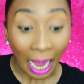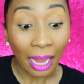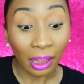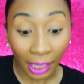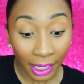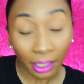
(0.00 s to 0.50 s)

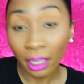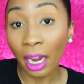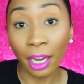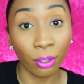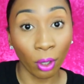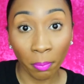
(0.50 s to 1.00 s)
I like it,
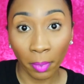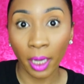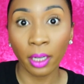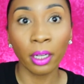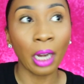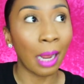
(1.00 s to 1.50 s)
I don't
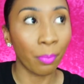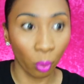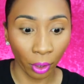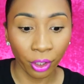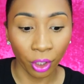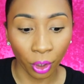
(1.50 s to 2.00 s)
mind it, I'm
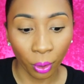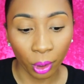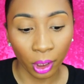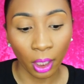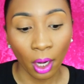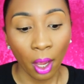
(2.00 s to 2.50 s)
going to
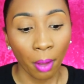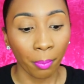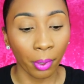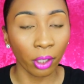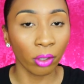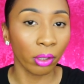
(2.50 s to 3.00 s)
use it,
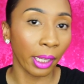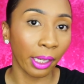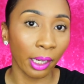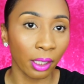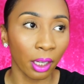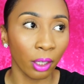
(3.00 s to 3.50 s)
but
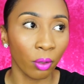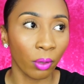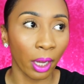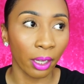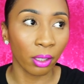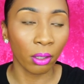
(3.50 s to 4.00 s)
like I said, you
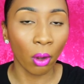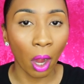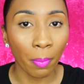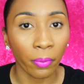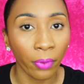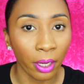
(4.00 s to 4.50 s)
guys know
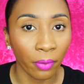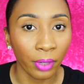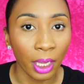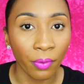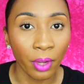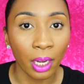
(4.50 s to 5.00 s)
I'm a fan of
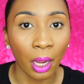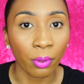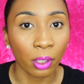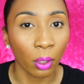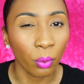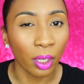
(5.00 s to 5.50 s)
navy and I
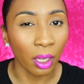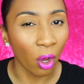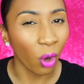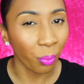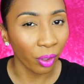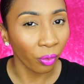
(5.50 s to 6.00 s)
was low-key
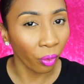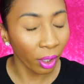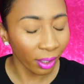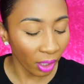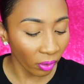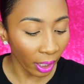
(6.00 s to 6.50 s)
hoping for
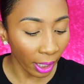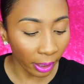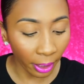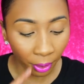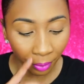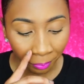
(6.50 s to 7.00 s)
a navy
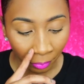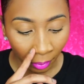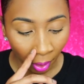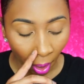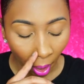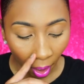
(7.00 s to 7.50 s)

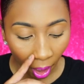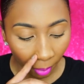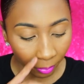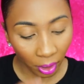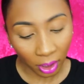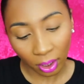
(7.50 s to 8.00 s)

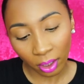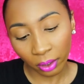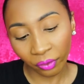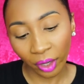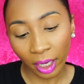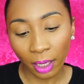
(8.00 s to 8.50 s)
eyeliner. This
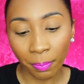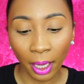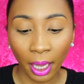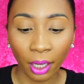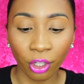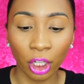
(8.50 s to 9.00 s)
is Fanny
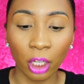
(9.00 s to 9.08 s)
Pack.